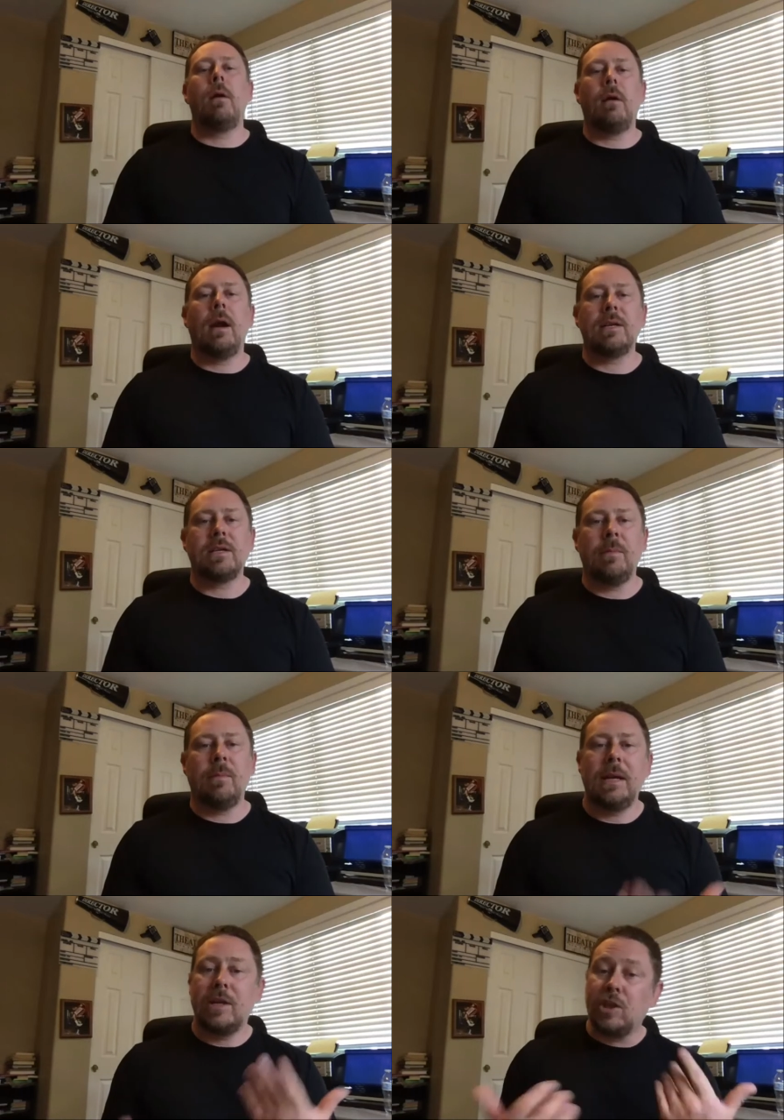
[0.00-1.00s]
out of
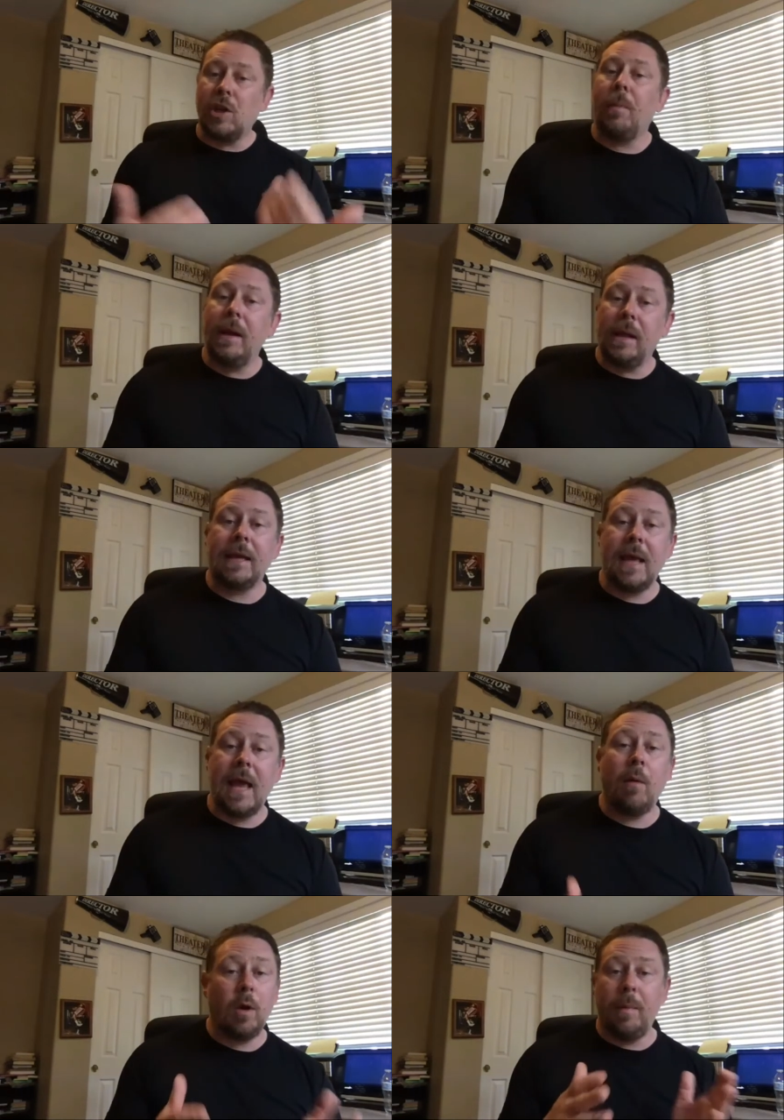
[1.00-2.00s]
somebody like that
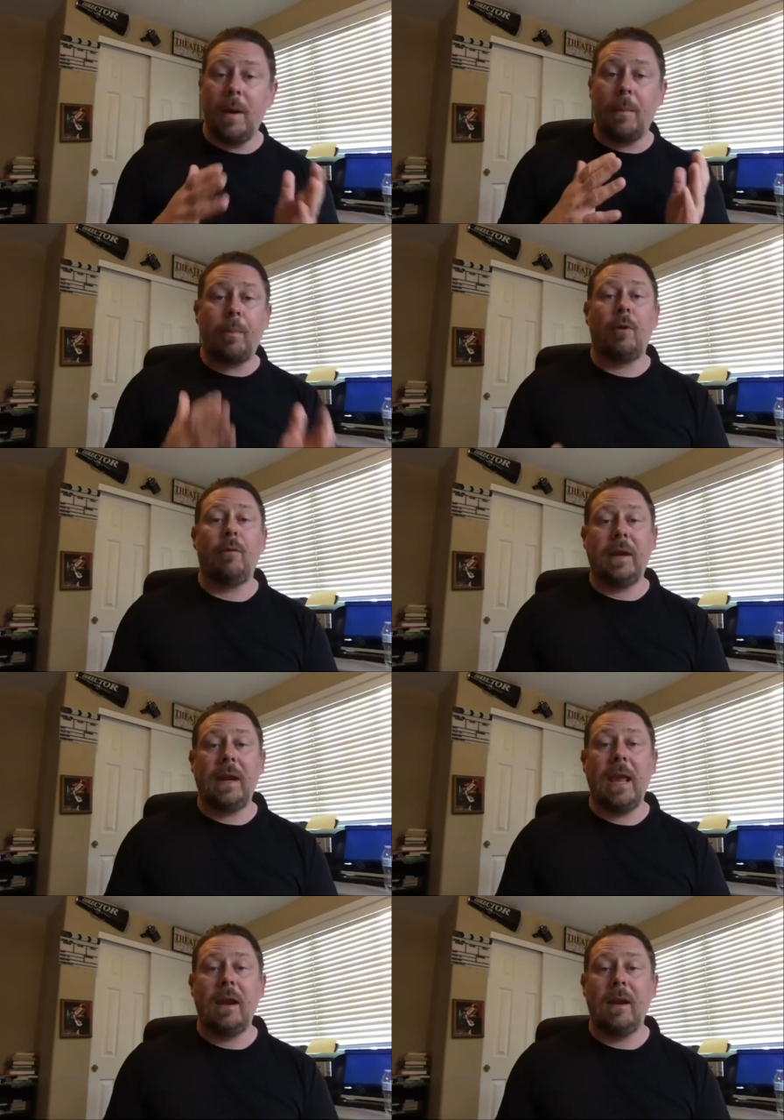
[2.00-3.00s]
would have been a perfect
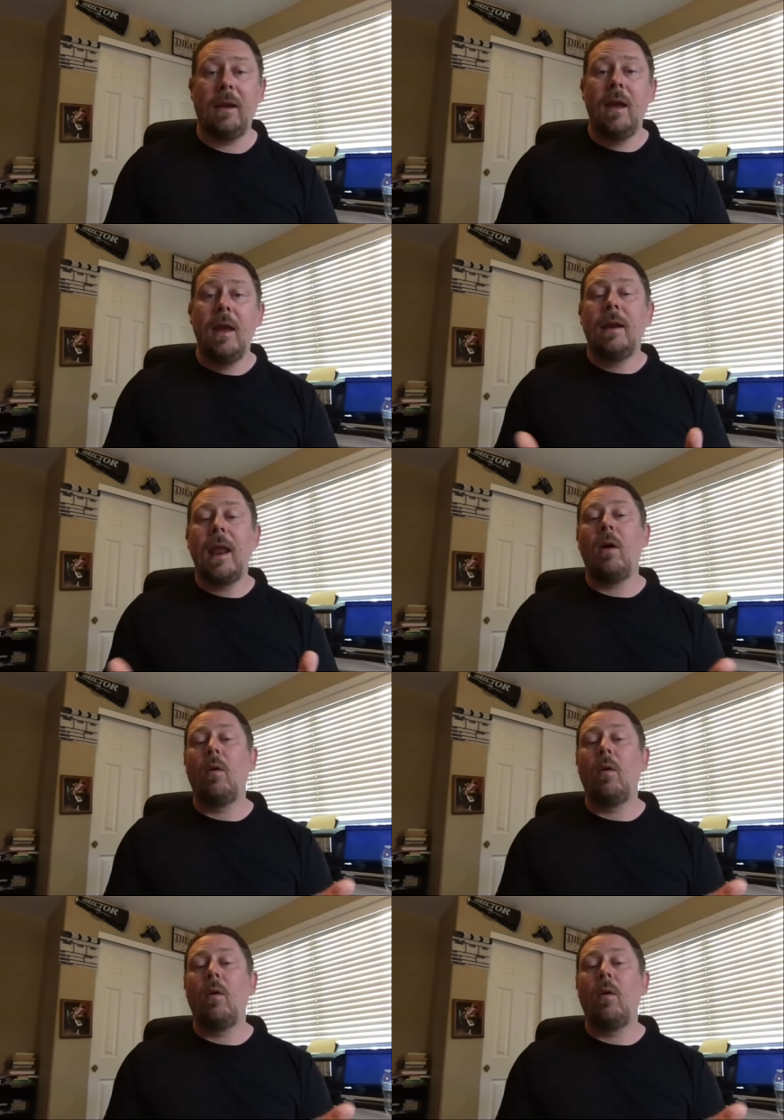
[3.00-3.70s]
candidate. Now,